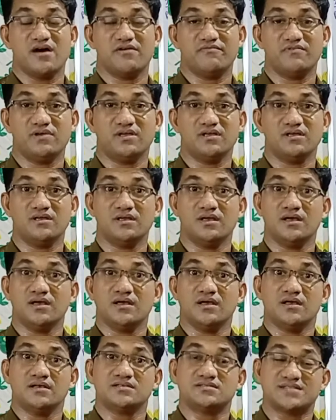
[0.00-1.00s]
having
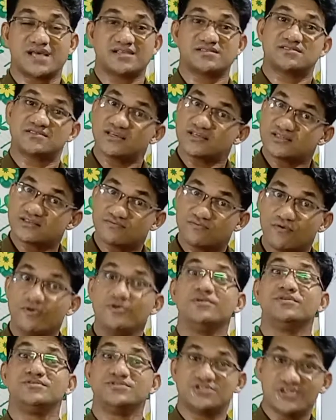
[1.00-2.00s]

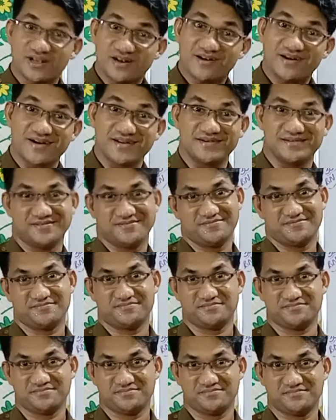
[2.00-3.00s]
successful children?
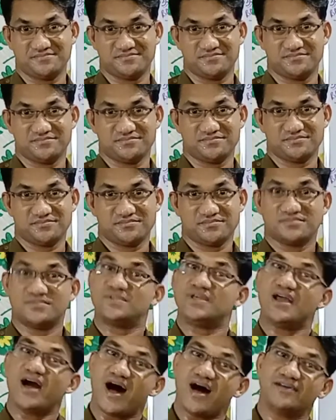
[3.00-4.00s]

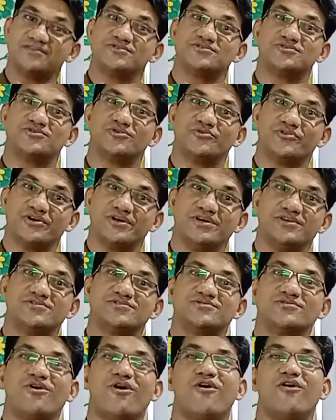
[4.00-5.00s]
The answer
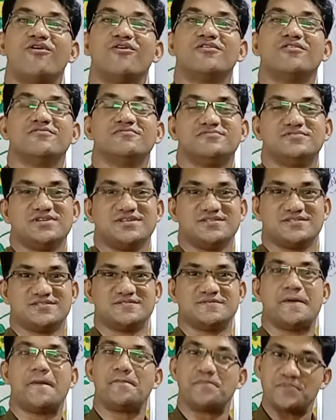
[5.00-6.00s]
is all of
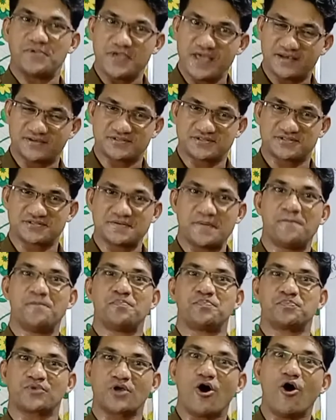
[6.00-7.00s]
this. Yes,
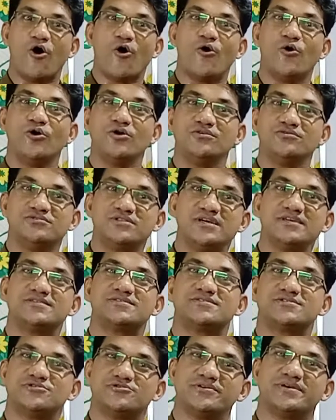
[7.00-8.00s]
all
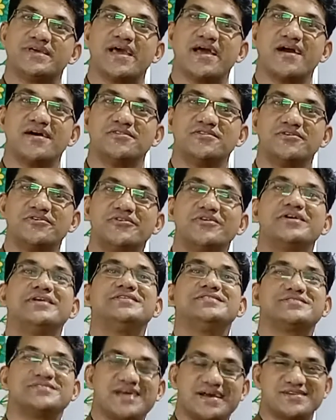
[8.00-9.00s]
this together
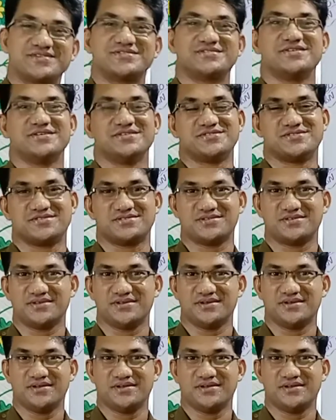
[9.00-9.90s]
is success.